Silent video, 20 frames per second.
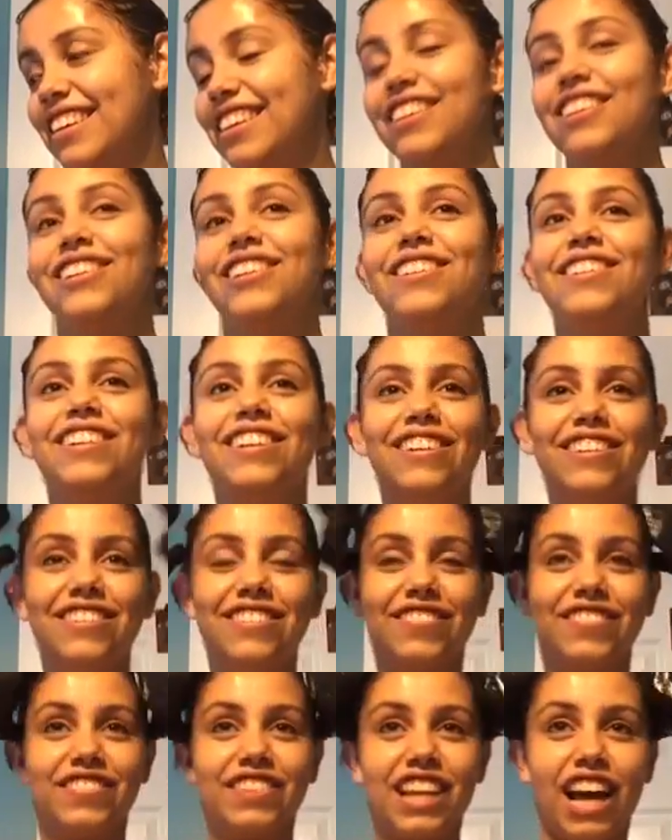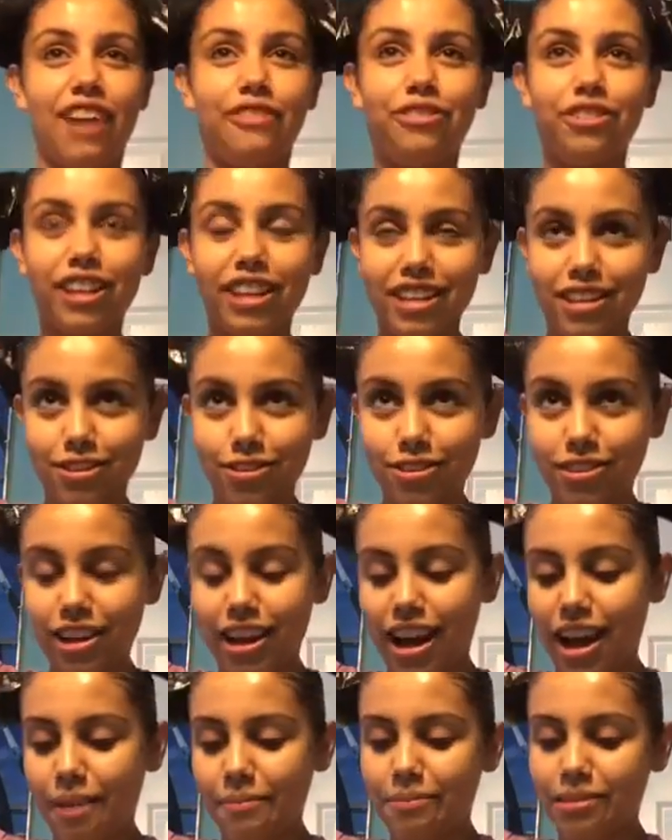You don't know? I feel like it's gonna
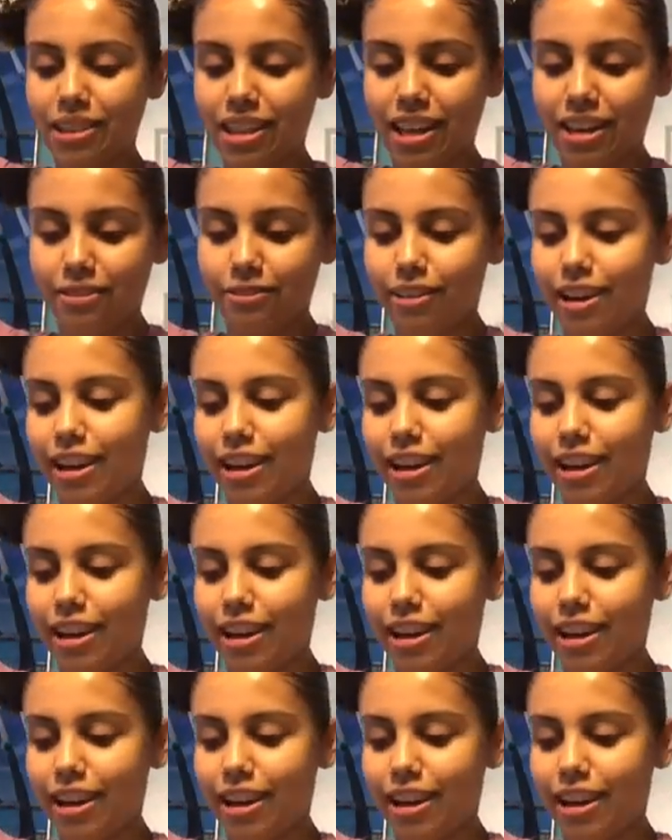happen. Like,